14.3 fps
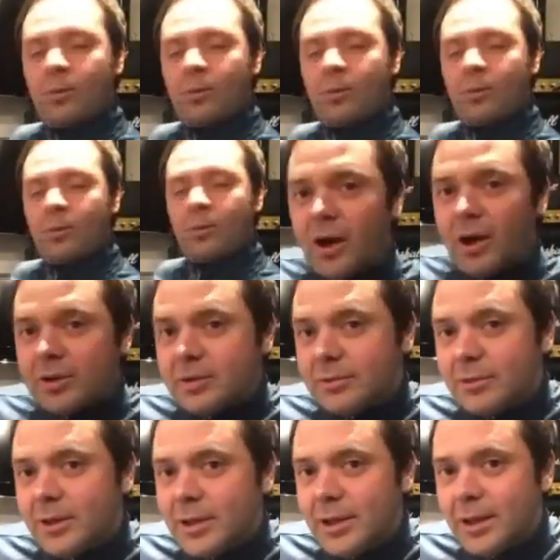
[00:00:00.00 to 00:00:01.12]
wasn't a part of
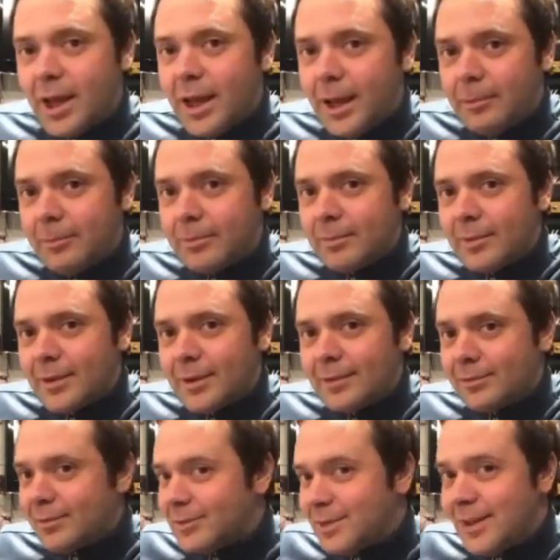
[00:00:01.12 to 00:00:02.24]
the
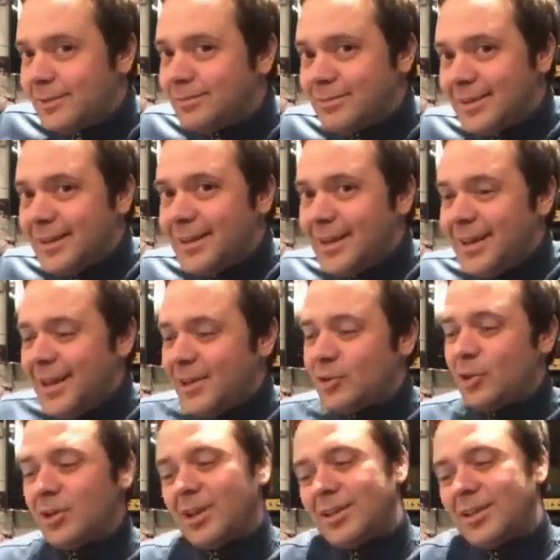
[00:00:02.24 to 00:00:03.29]
sea. It's all the